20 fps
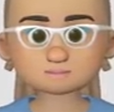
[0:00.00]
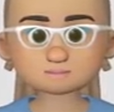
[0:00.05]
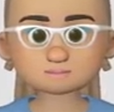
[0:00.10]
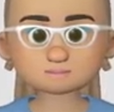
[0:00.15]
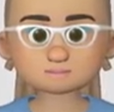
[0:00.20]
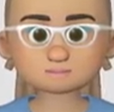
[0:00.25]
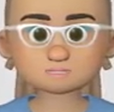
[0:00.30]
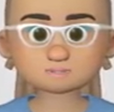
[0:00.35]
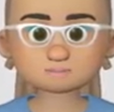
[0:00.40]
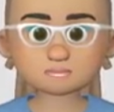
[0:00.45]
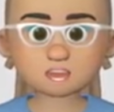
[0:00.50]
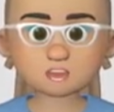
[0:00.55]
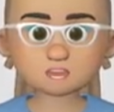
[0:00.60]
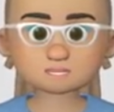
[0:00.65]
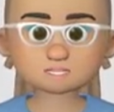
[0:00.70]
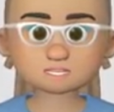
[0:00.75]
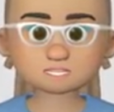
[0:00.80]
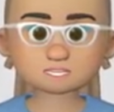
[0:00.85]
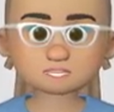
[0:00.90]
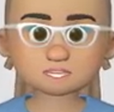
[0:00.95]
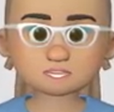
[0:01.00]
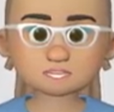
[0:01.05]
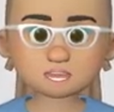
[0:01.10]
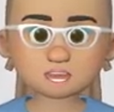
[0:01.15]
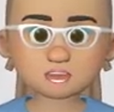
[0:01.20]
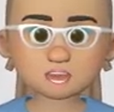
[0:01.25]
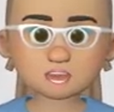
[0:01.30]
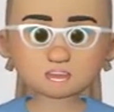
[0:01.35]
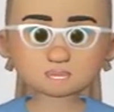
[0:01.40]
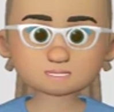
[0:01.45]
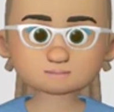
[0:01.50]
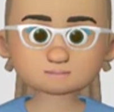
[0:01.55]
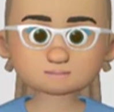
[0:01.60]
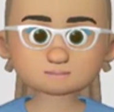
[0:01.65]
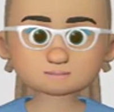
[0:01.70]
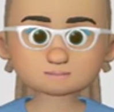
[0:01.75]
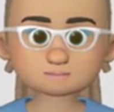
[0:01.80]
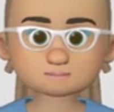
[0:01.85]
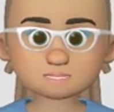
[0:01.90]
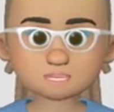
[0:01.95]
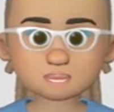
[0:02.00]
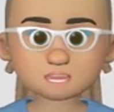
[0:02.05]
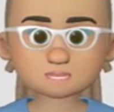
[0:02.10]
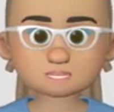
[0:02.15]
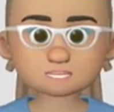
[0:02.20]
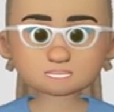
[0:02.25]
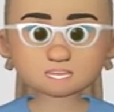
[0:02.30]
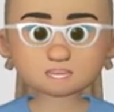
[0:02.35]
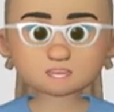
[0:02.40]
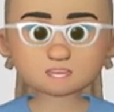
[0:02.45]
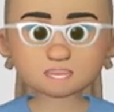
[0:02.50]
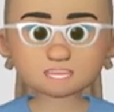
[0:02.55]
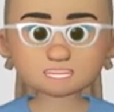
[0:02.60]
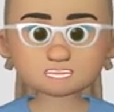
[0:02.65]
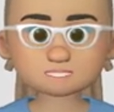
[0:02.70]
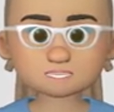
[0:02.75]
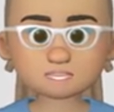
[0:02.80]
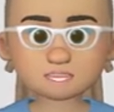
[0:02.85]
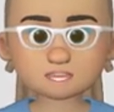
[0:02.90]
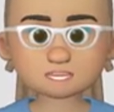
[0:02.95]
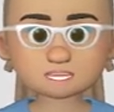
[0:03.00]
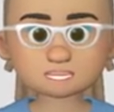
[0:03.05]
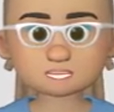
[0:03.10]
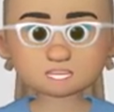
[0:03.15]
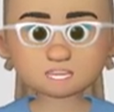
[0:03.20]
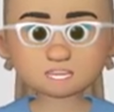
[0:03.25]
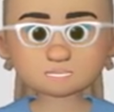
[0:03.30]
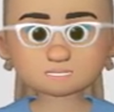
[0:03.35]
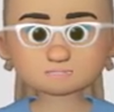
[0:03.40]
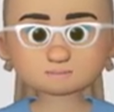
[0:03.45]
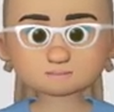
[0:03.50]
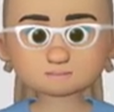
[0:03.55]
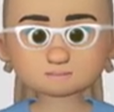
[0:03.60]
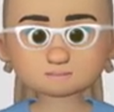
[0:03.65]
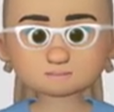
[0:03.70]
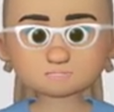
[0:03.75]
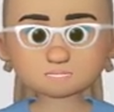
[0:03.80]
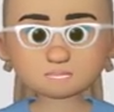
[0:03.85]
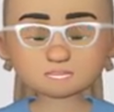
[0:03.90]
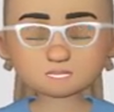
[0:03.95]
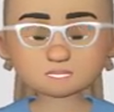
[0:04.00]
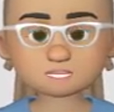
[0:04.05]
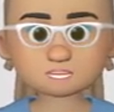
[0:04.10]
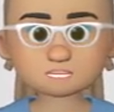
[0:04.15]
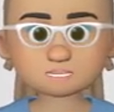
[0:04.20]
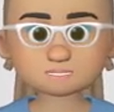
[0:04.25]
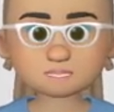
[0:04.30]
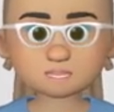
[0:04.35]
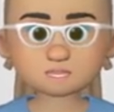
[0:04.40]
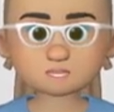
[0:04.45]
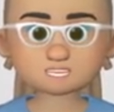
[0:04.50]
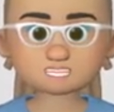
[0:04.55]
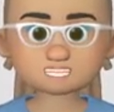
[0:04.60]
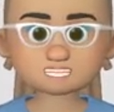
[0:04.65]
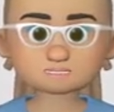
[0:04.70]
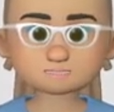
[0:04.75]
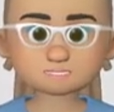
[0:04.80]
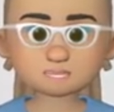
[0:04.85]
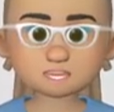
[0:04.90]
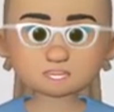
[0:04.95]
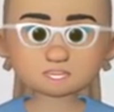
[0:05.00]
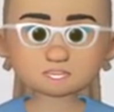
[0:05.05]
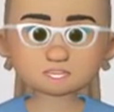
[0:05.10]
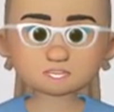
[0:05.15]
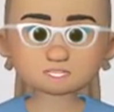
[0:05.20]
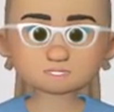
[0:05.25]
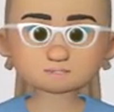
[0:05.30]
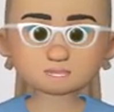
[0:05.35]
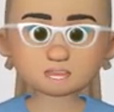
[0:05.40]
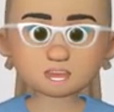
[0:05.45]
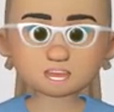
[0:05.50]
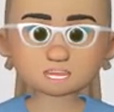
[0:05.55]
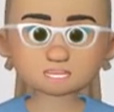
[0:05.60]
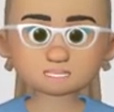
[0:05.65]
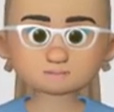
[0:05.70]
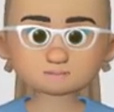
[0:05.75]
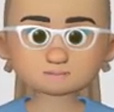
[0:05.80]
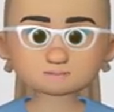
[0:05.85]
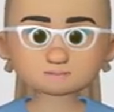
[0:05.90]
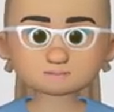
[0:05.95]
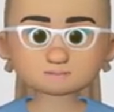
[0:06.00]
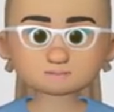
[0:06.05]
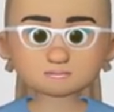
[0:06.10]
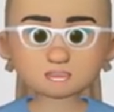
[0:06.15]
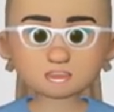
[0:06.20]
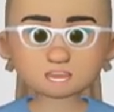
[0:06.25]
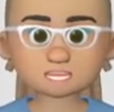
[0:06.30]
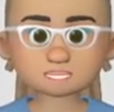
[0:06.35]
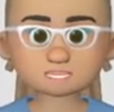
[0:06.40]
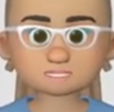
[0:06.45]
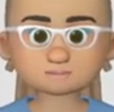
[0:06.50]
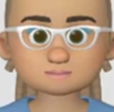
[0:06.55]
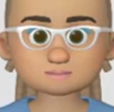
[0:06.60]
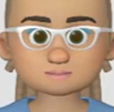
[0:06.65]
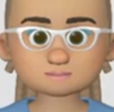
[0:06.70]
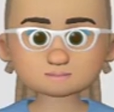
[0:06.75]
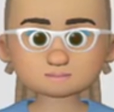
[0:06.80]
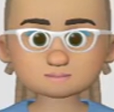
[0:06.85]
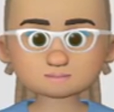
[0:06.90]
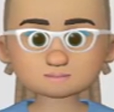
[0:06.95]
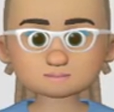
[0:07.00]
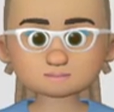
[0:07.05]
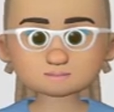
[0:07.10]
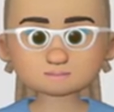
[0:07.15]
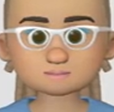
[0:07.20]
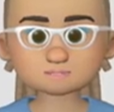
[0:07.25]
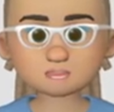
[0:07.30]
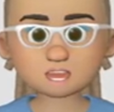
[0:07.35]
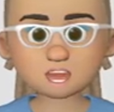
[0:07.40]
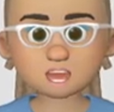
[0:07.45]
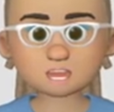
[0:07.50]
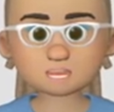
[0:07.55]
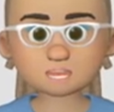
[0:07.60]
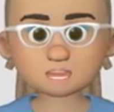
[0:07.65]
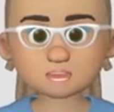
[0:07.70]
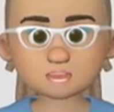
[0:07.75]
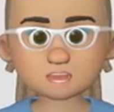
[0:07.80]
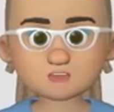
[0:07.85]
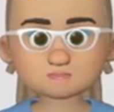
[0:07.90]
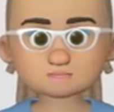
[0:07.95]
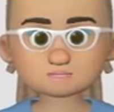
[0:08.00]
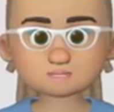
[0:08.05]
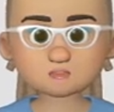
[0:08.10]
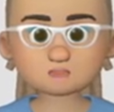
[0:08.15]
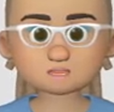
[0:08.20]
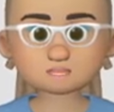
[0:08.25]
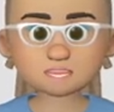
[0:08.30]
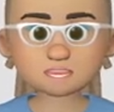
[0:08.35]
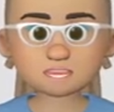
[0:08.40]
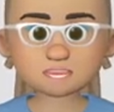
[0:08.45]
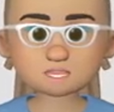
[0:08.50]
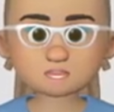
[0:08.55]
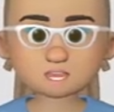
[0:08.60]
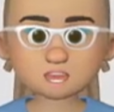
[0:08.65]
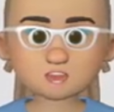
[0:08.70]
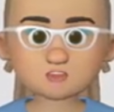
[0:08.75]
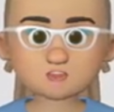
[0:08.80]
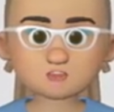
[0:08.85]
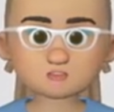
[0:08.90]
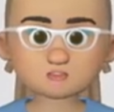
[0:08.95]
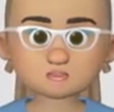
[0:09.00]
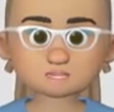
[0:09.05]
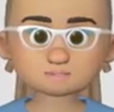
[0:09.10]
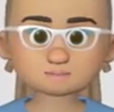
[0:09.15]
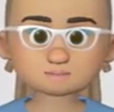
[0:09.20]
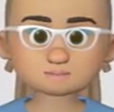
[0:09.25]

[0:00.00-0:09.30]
to copper 1 in a Benedict's reaction, then it is understood that that molecule is known